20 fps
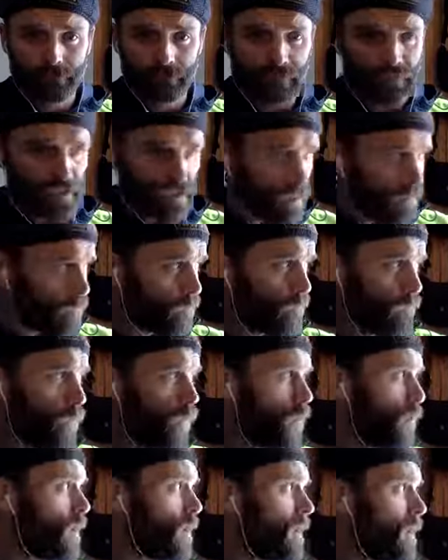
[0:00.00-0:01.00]

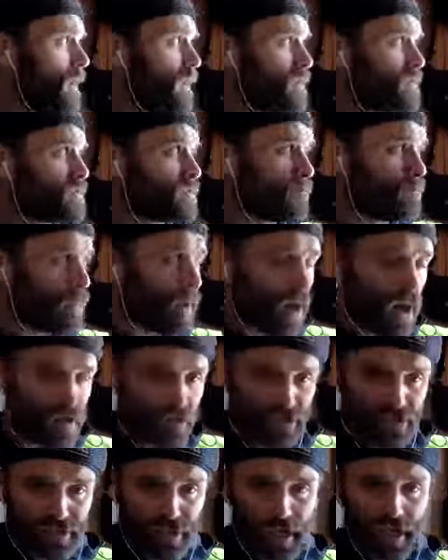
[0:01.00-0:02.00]
Therefore, it is
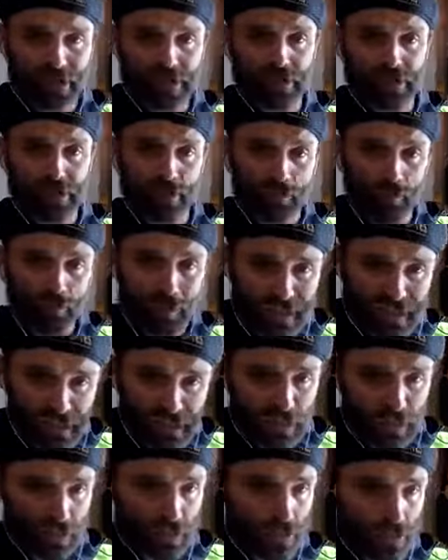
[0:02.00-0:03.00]
apostate and
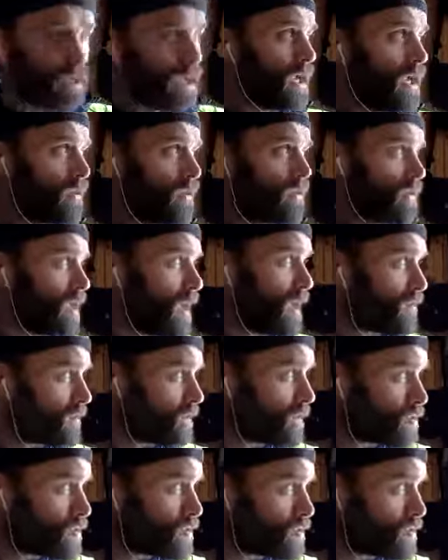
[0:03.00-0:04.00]
heretical, and the
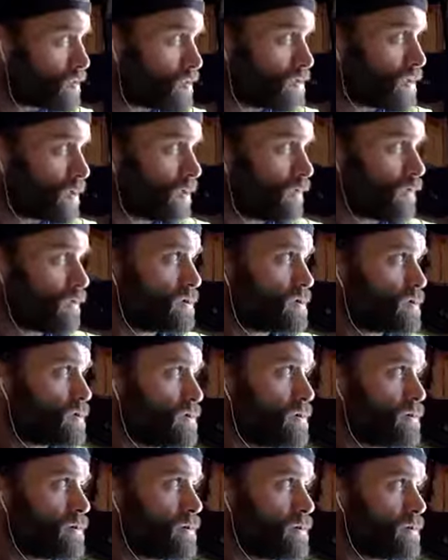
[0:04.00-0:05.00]
Catholic Church is not
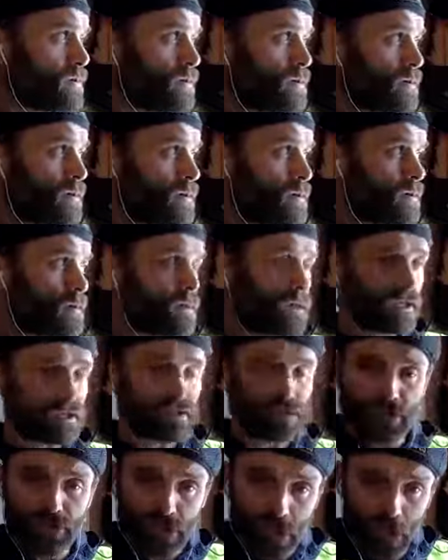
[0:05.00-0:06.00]
Christian.
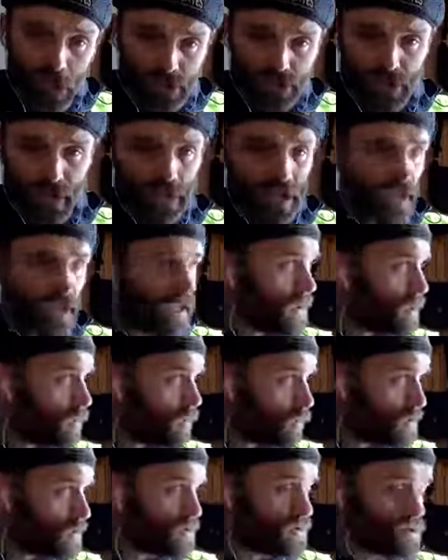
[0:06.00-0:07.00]
It's not a
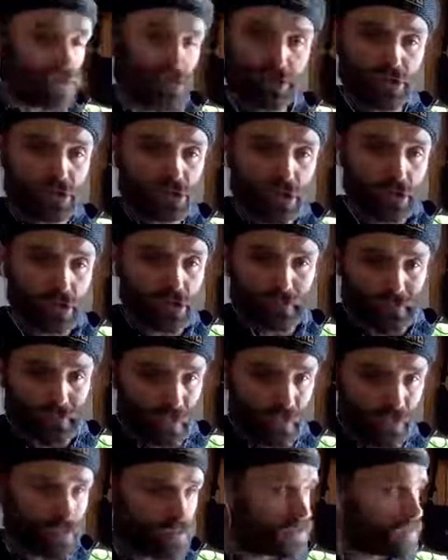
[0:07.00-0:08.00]
Christian church,
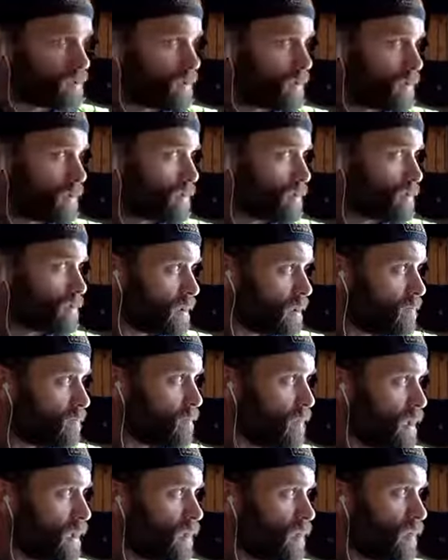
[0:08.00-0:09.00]
folks. It's time to
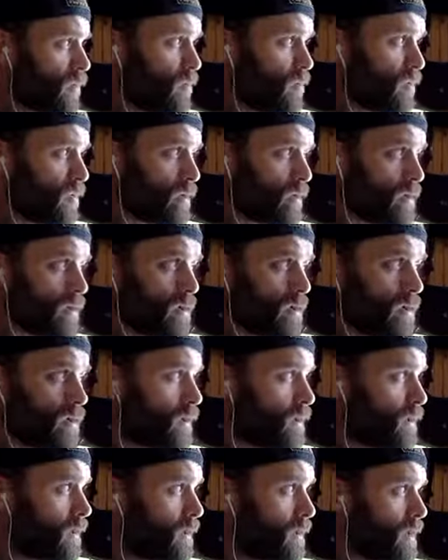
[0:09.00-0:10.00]
wake up.
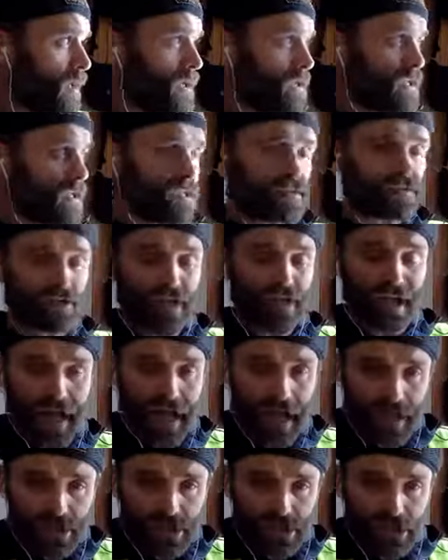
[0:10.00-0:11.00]
It is the
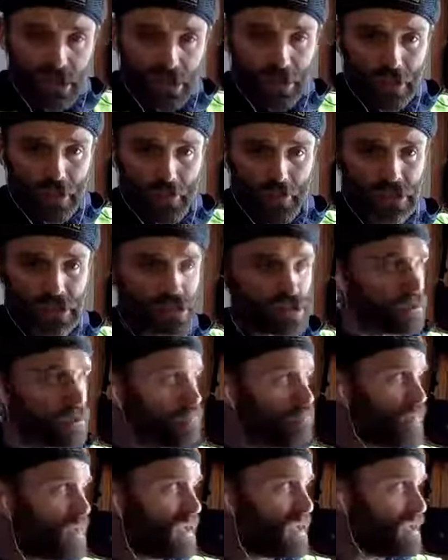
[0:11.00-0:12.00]
anti Christian
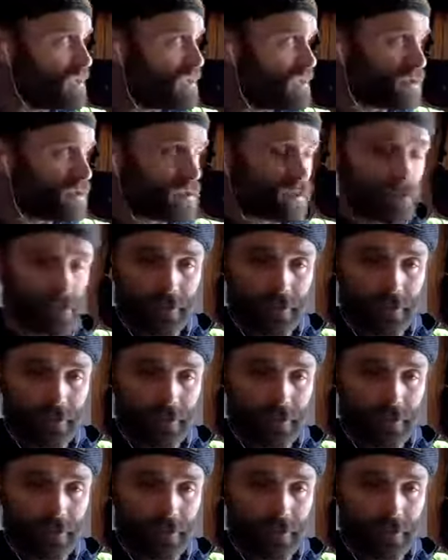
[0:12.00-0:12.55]
beast.